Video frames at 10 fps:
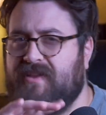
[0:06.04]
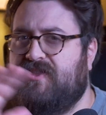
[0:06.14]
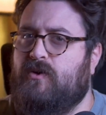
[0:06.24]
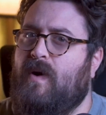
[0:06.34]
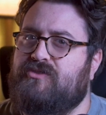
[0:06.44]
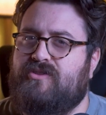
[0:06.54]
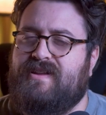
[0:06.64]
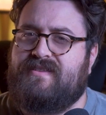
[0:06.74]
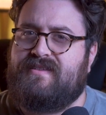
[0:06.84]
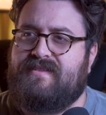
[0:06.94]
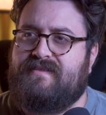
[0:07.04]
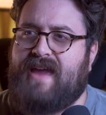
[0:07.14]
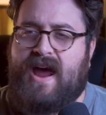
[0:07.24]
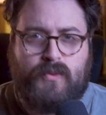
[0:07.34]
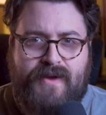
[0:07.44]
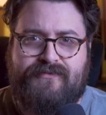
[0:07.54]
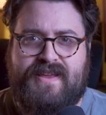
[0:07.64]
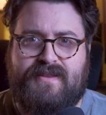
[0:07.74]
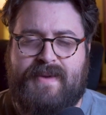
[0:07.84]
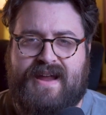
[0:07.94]
But the question is, how do I
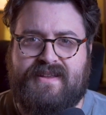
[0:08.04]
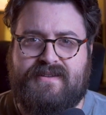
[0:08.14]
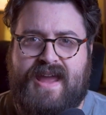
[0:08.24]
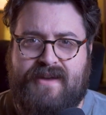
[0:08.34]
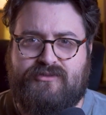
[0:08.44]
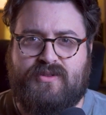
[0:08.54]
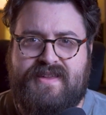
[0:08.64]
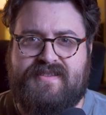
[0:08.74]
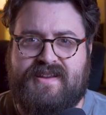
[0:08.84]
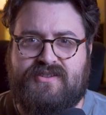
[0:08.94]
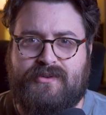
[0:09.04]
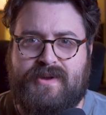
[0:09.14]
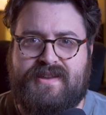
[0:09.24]
feel about it after listening to